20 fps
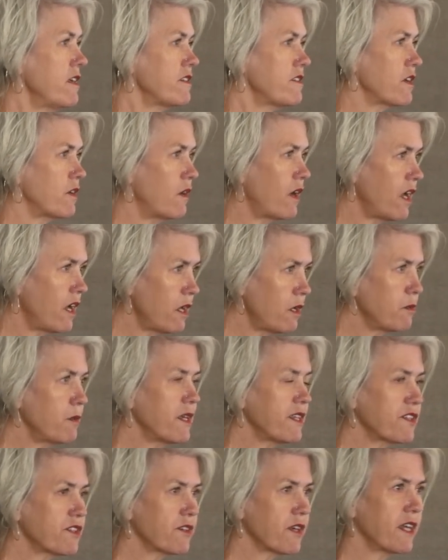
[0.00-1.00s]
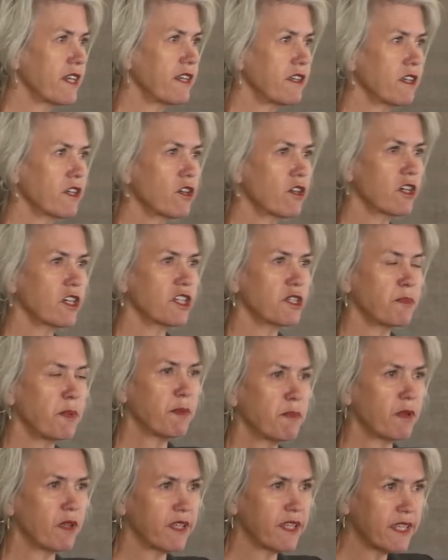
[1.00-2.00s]
So always try to encourage
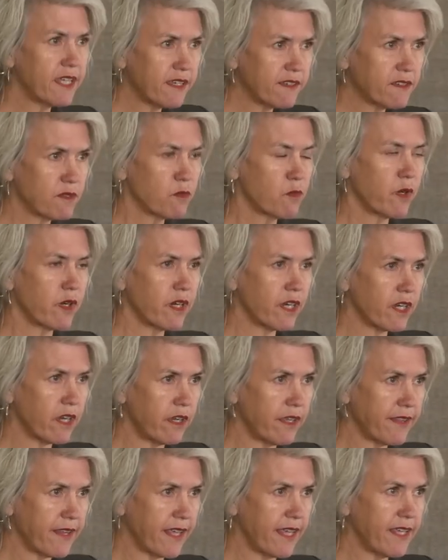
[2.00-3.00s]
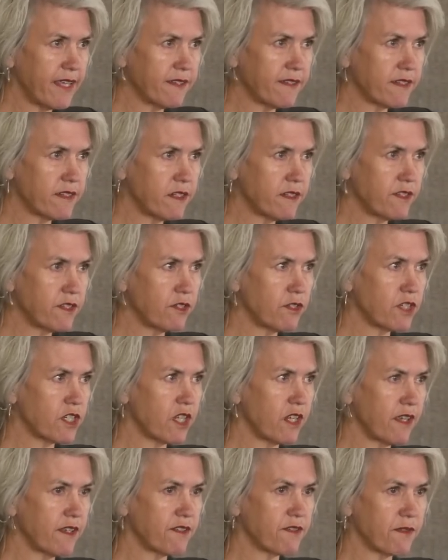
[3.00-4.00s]
people, yes, work on the
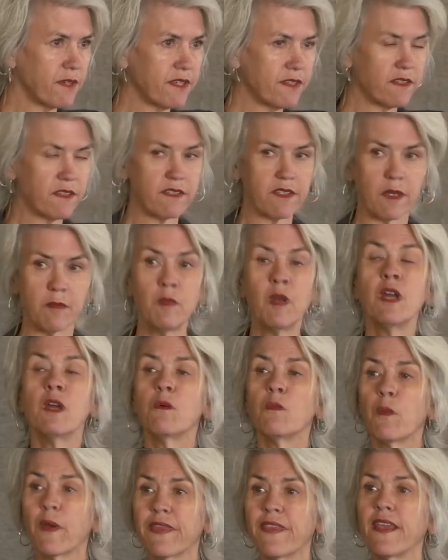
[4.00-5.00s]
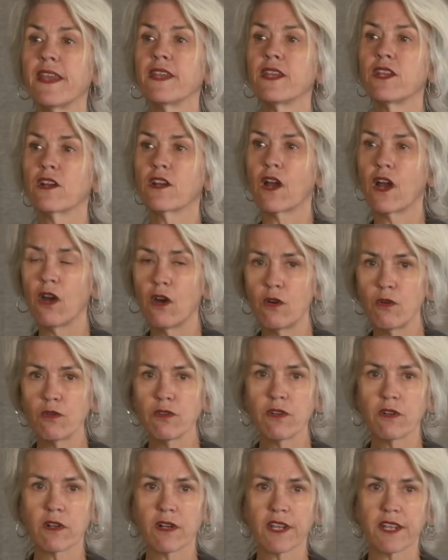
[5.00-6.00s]
institutionalized racism within your own
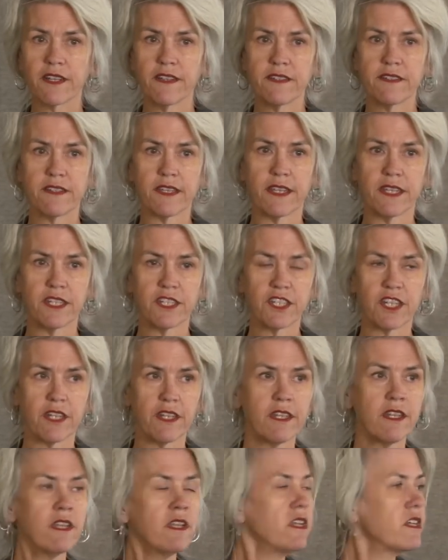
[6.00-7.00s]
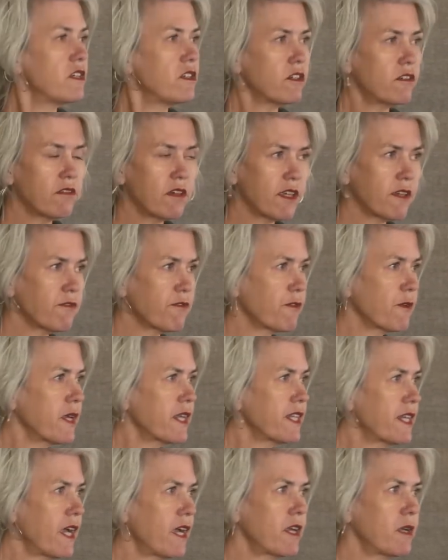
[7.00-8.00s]
organization. Don't get
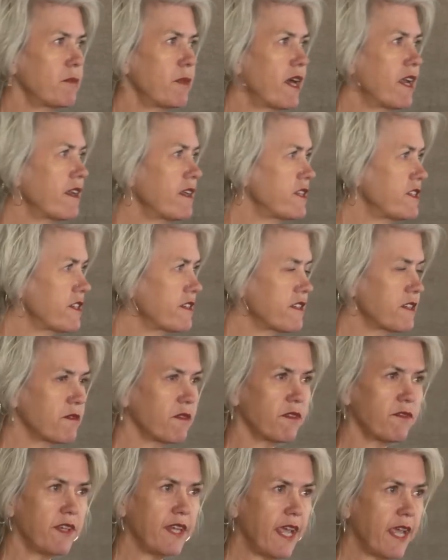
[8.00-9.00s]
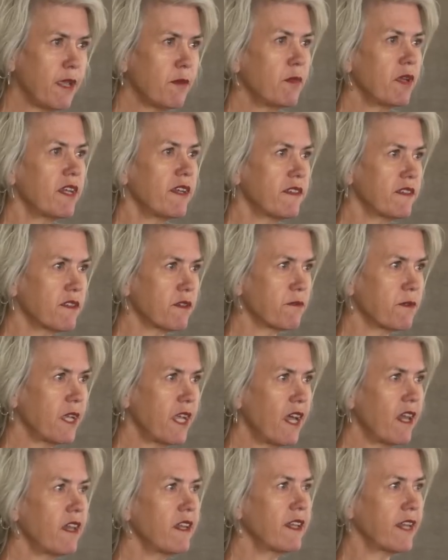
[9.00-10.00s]
freaked out about it, just name it as a
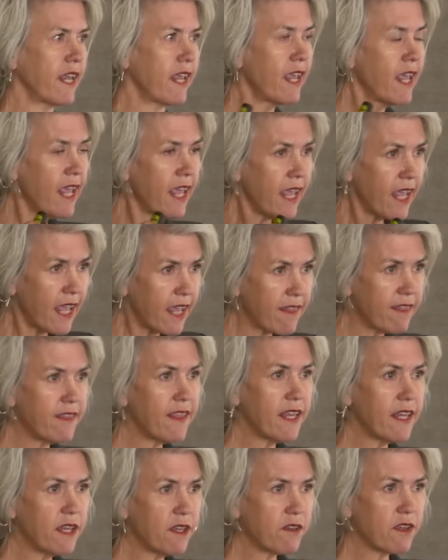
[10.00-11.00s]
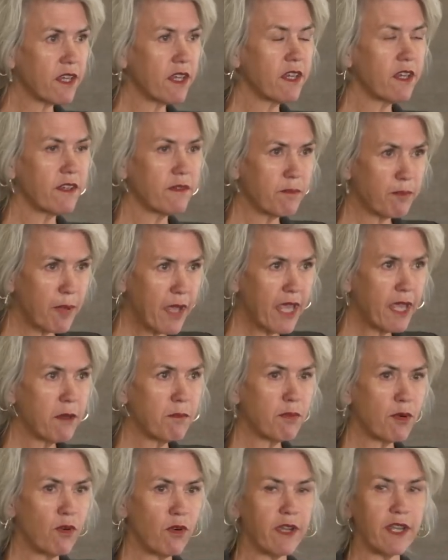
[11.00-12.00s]
reality, and then you can
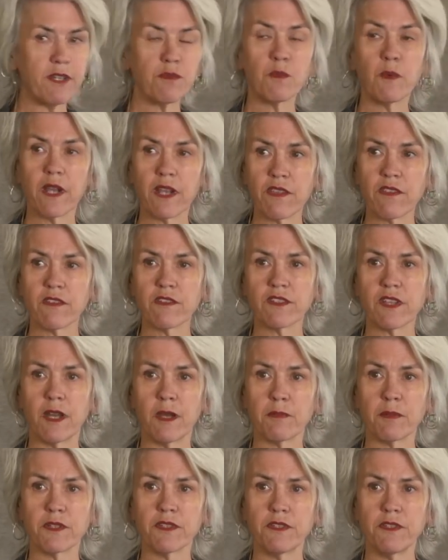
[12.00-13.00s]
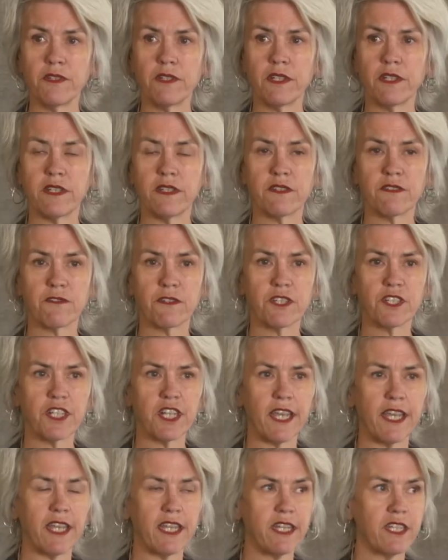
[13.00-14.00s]
pinpoint where there's opportunities for
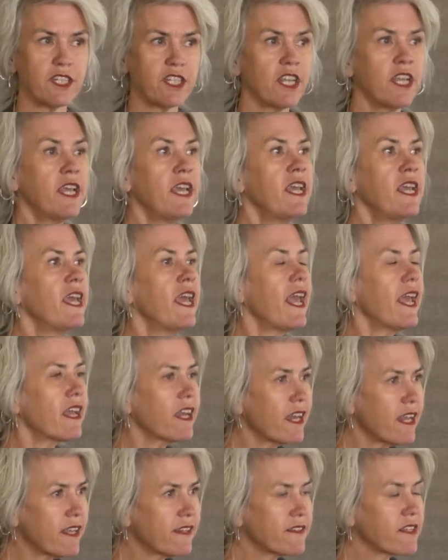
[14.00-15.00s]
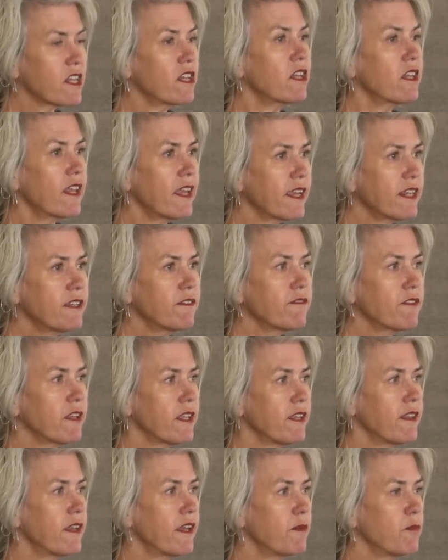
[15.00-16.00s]
change. And it's
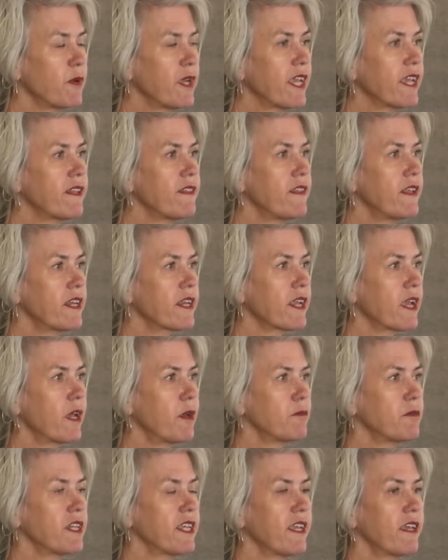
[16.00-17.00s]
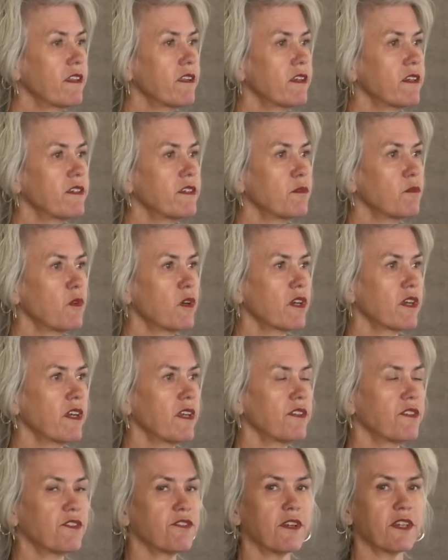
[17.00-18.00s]
collectively that we can then come together to work
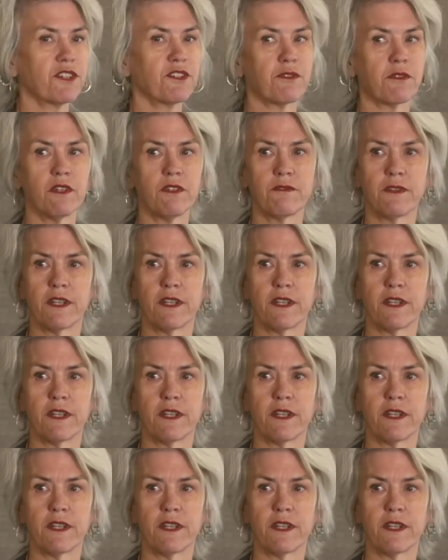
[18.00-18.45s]
on structural